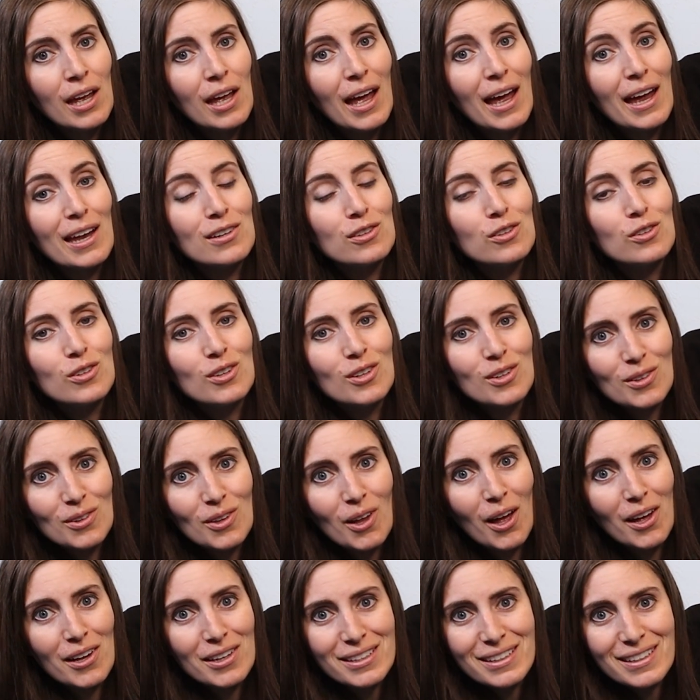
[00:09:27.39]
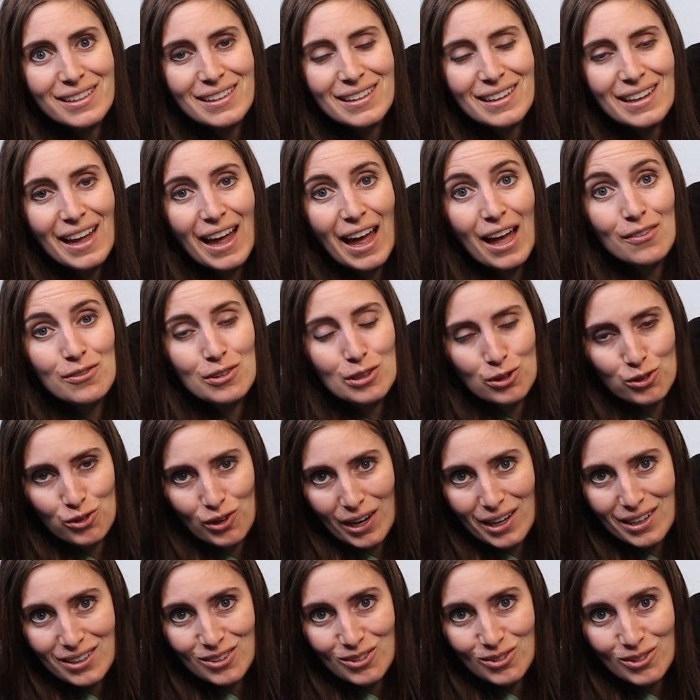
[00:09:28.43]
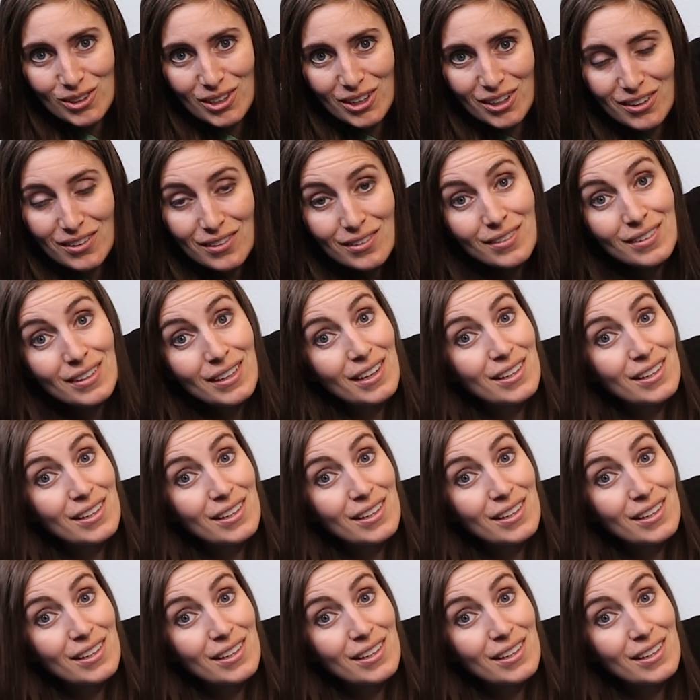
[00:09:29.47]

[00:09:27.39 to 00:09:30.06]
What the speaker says: And good luck. Have a great new year,